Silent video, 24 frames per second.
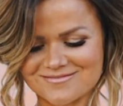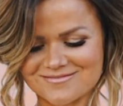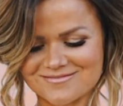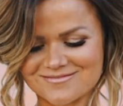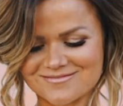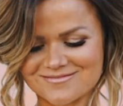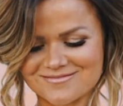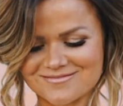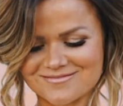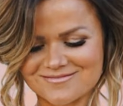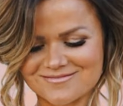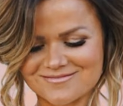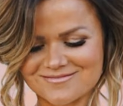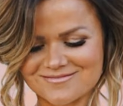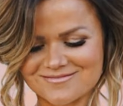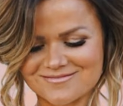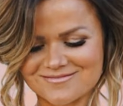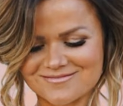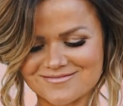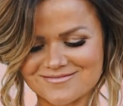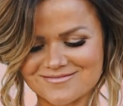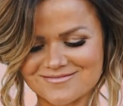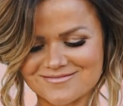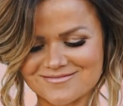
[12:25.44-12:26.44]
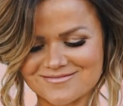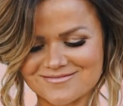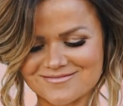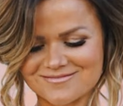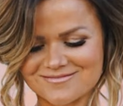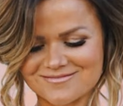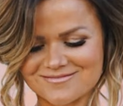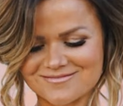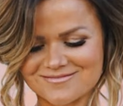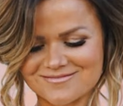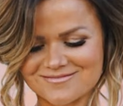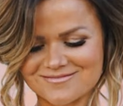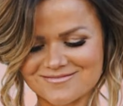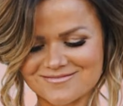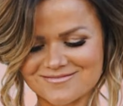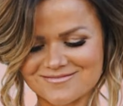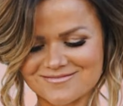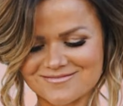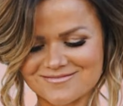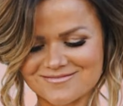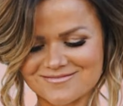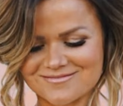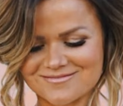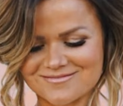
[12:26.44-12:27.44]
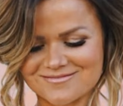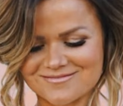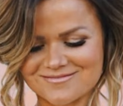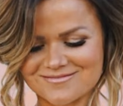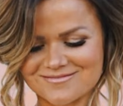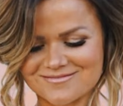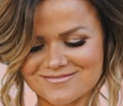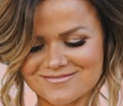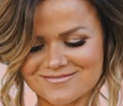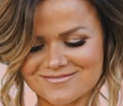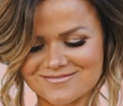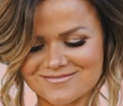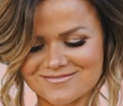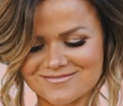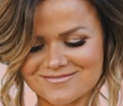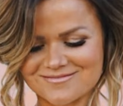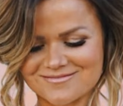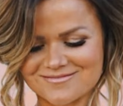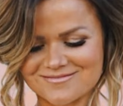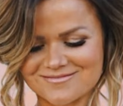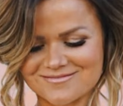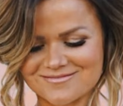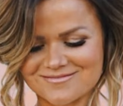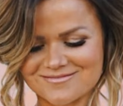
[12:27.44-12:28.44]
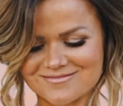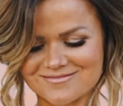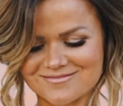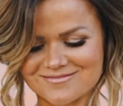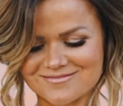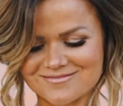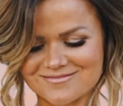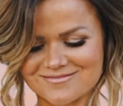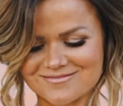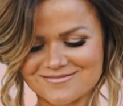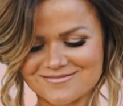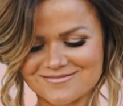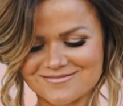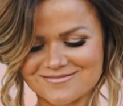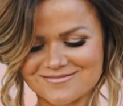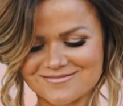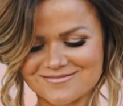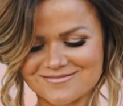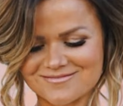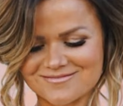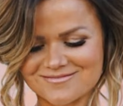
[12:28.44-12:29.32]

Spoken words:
This is a still picture; no speech is visible.